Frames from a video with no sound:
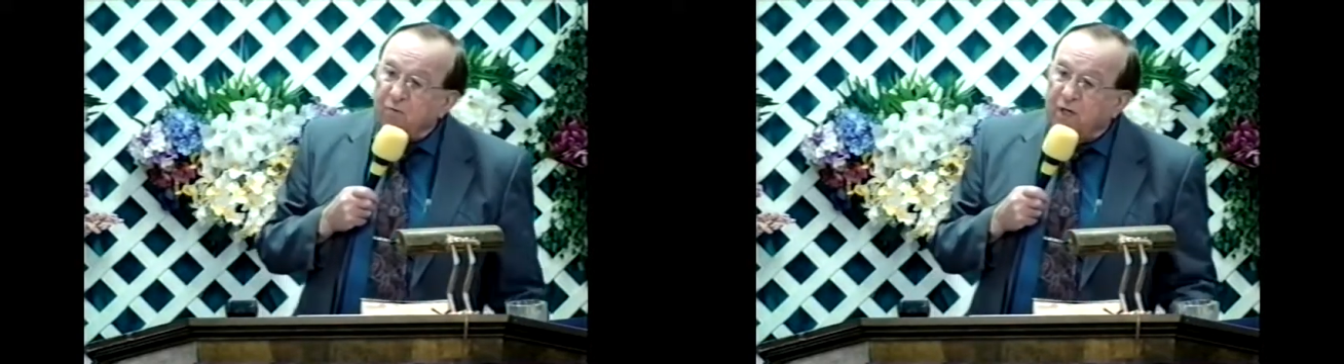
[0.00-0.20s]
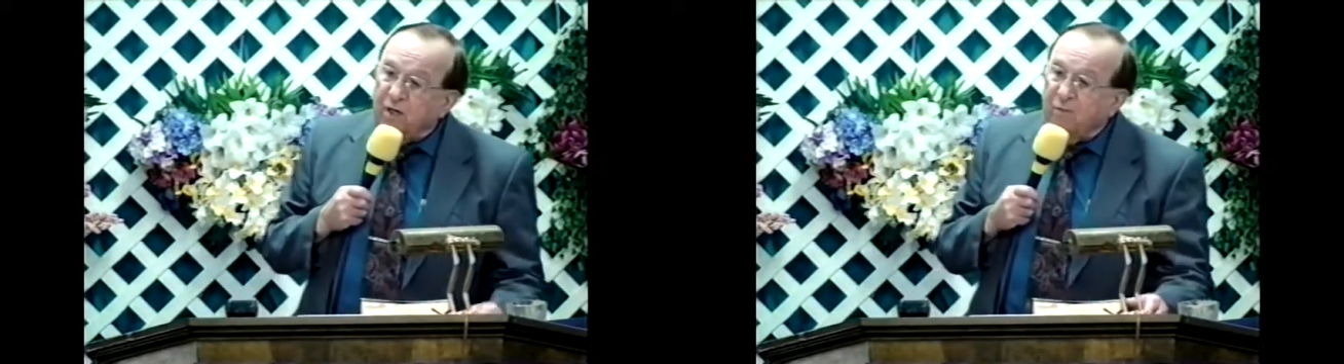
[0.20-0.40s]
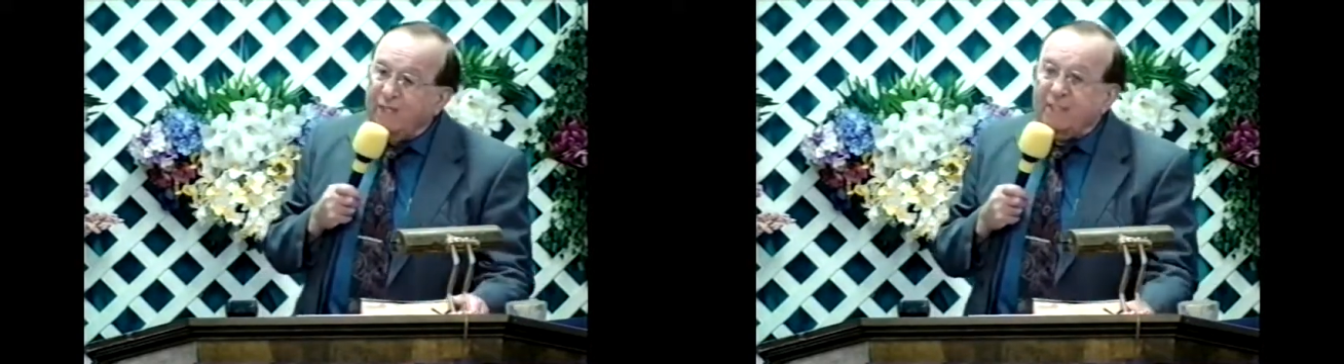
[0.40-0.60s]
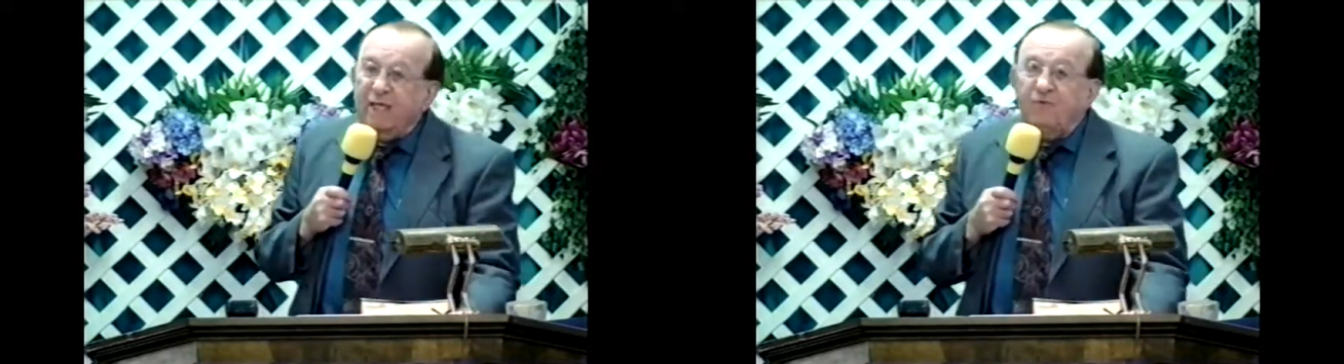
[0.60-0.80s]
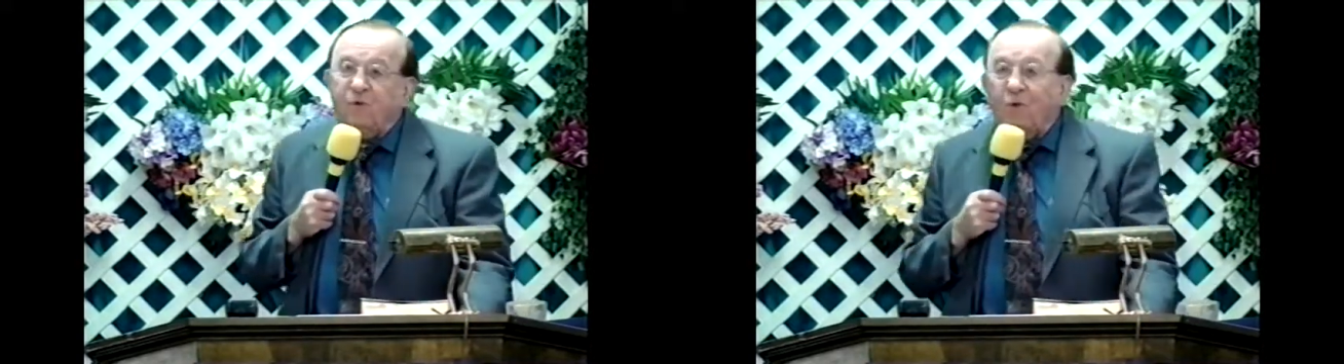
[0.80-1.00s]
when you
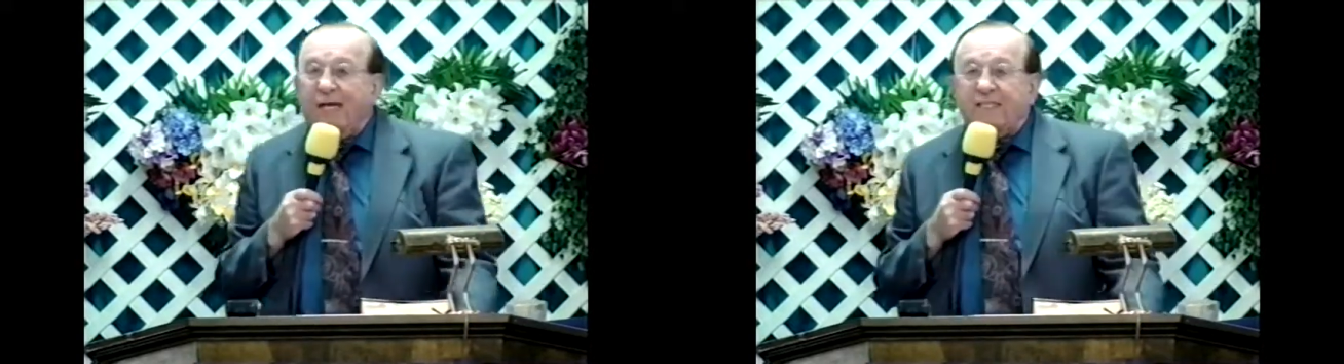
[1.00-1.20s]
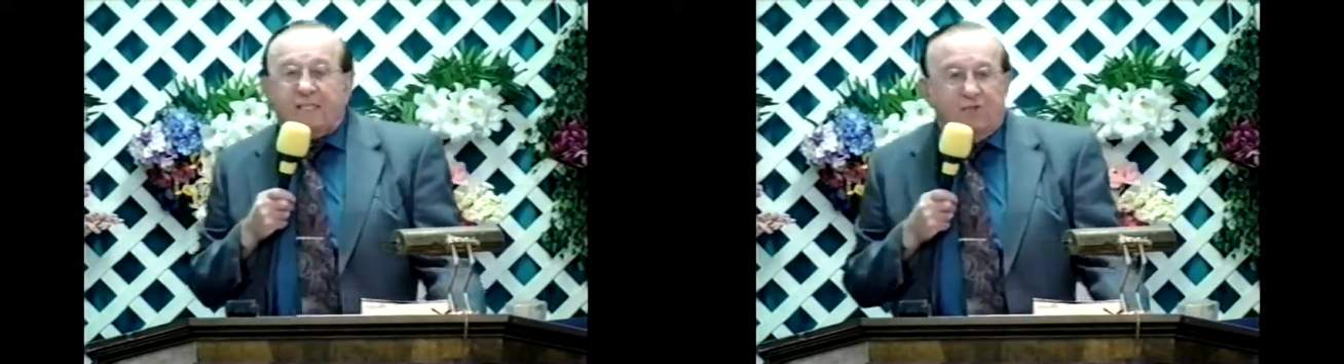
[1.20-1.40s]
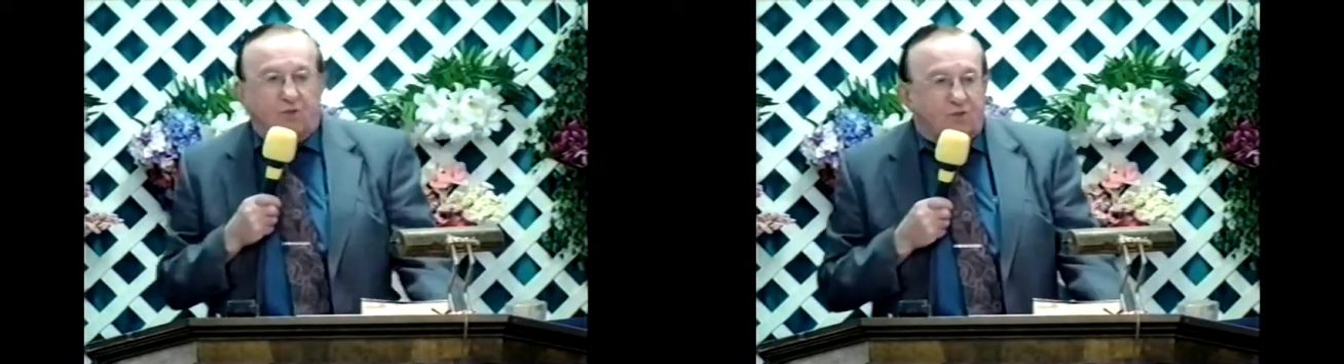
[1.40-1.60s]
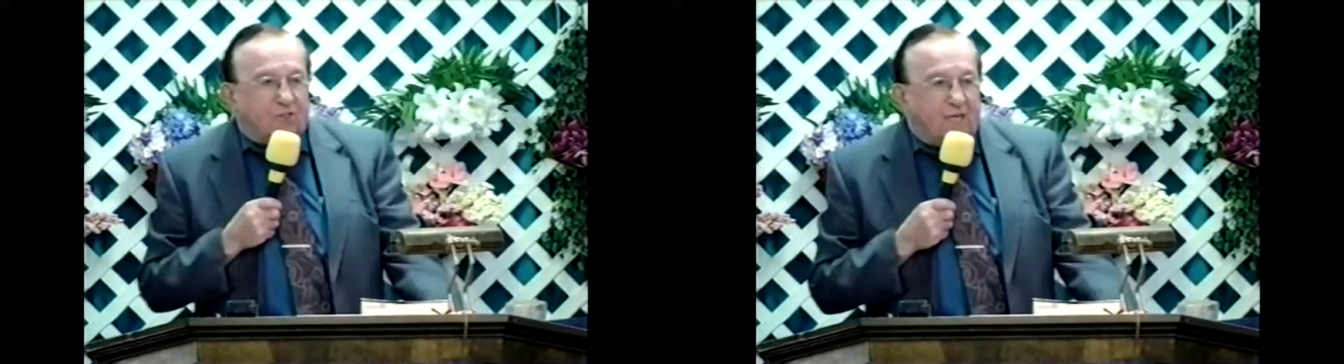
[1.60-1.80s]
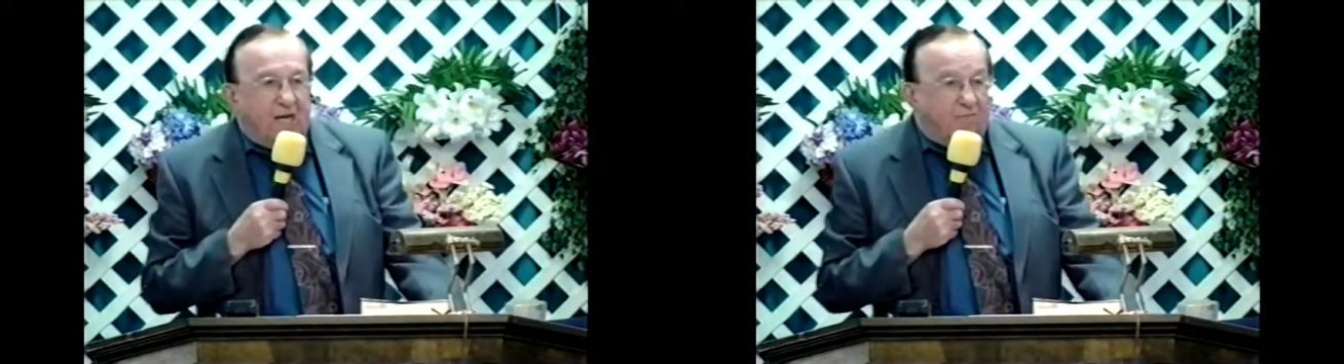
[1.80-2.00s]
receive Christ as your
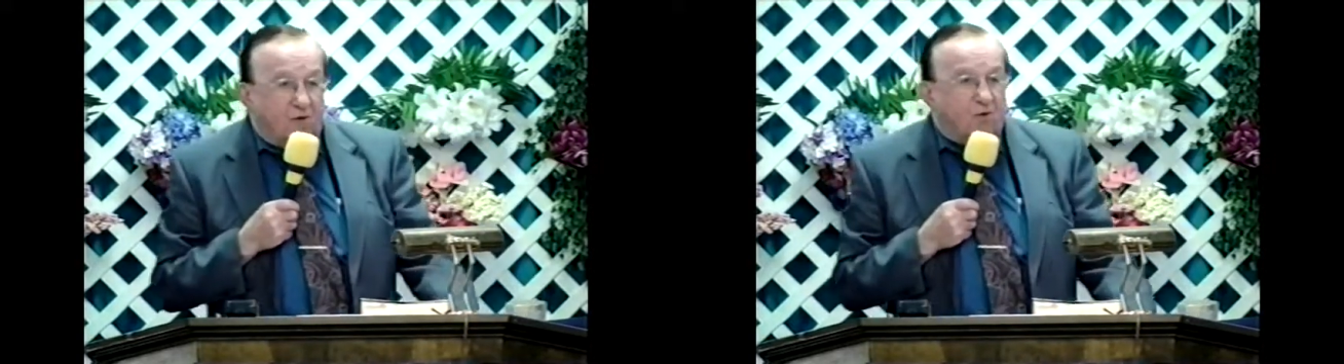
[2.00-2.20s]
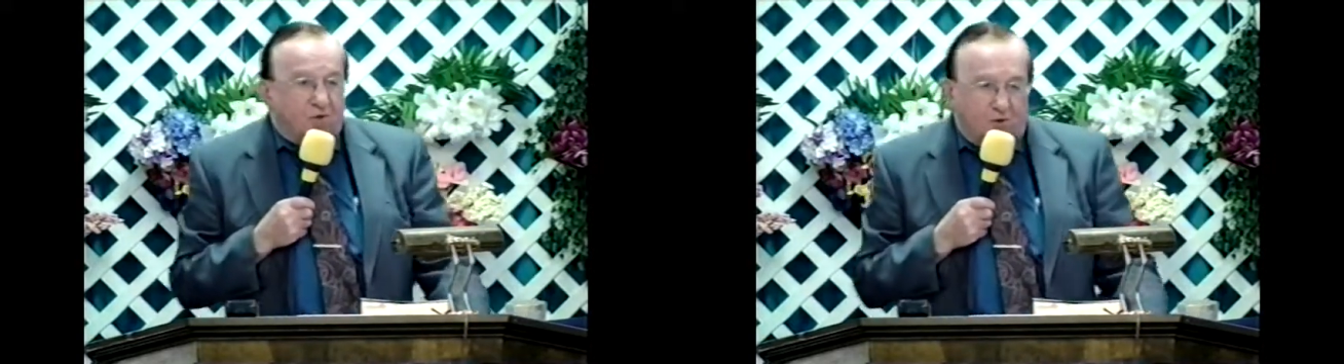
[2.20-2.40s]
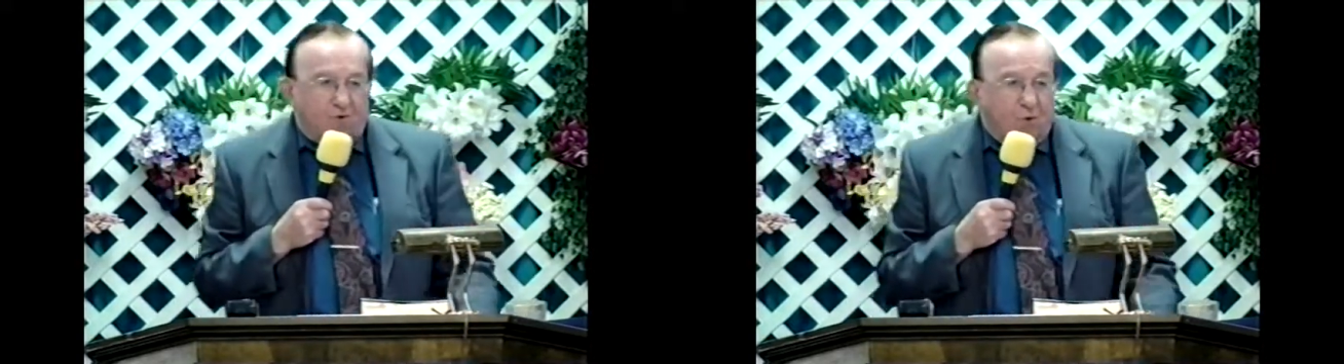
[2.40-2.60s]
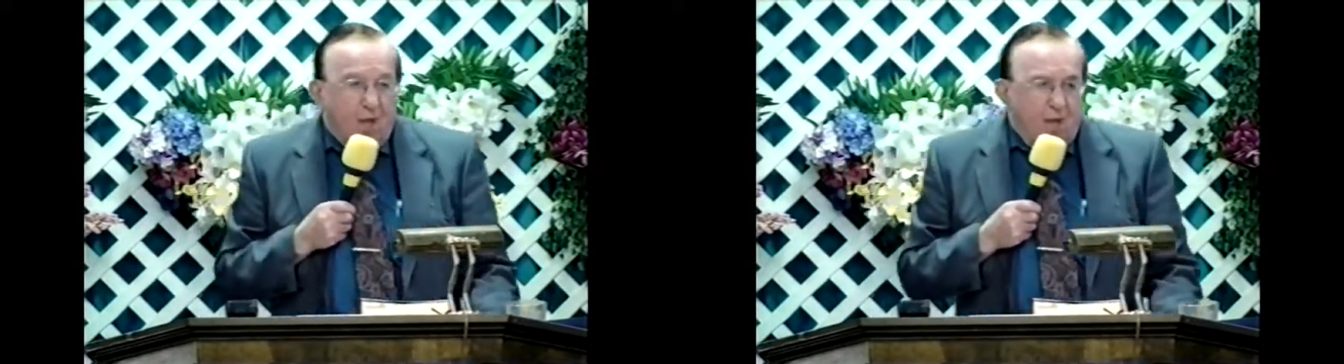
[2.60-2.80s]
Savior do you